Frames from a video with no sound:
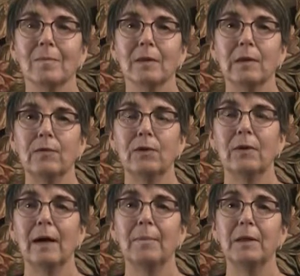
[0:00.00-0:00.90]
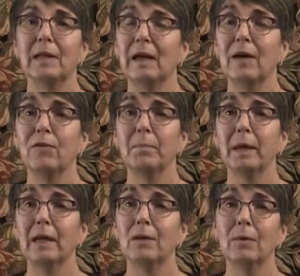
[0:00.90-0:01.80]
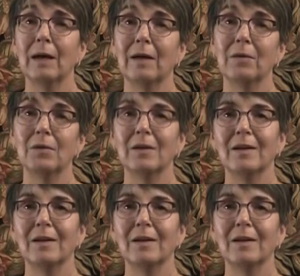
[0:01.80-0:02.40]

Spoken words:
If you happen to have a pet around,